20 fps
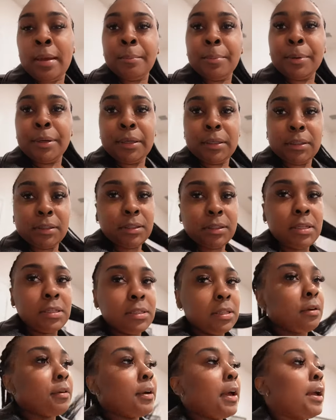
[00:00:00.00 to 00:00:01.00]
But
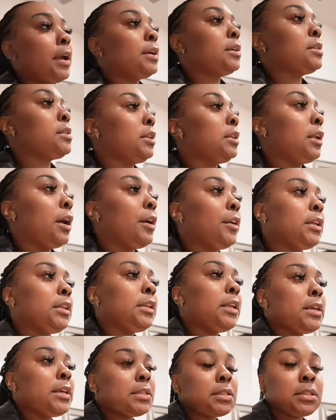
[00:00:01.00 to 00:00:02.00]
it's okay, it's a learning
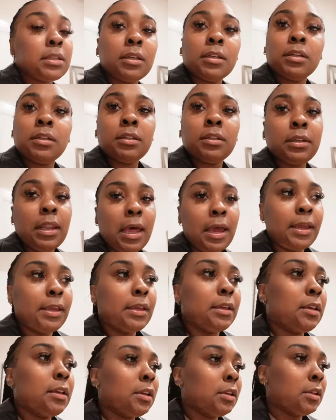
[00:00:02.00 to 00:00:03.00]
lesson.
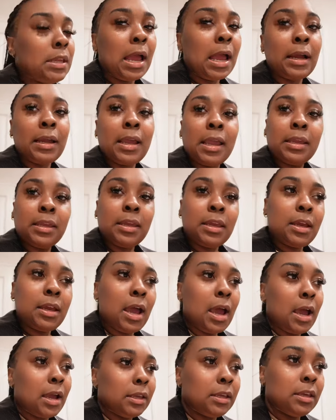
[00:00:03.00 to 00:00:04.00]
Like, y'all can't get
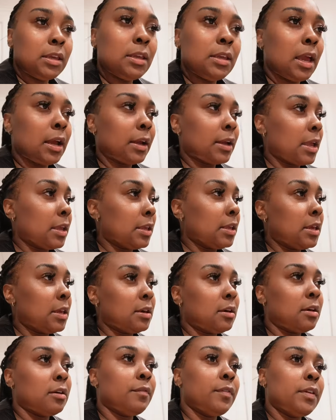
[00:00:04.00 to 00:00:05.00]
cocky, y'all can't get
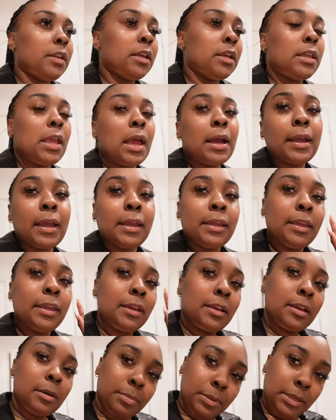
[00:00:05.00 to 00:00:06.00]
confident, y'all can't
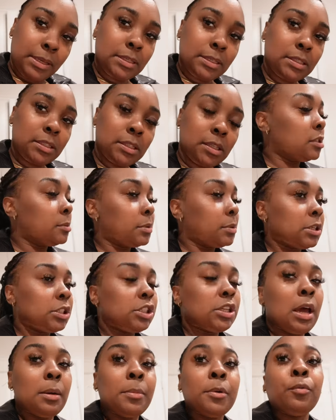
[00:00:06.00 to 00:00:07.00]
get complacent. Just because
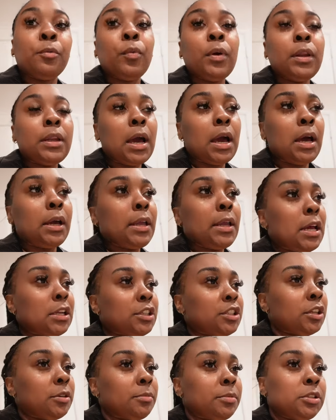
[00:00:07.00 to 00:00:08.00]
y'all been winning all y'all
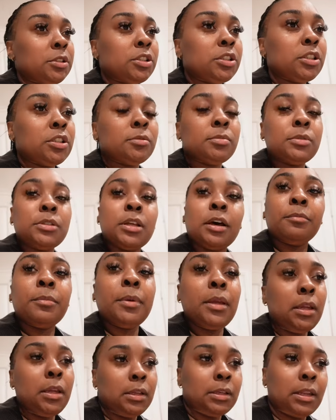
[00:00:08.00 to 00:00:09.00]
championships don't
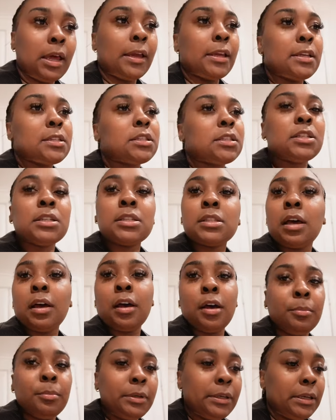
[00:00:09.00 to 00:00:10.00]
mean, like, it's just a
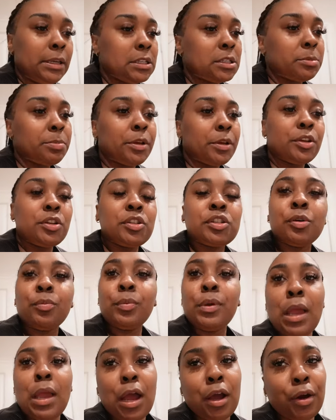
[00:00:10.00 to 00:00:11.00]
humbling experience and
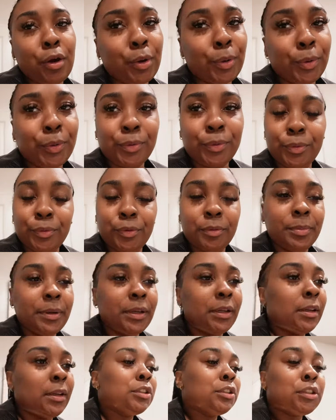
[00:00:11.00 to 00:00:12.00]
we all go through it.
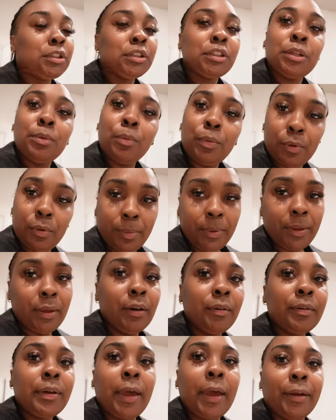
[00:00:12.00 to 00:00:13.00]
But she will be
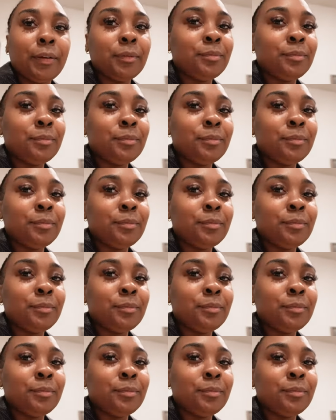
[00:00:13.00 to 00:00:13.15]
okay.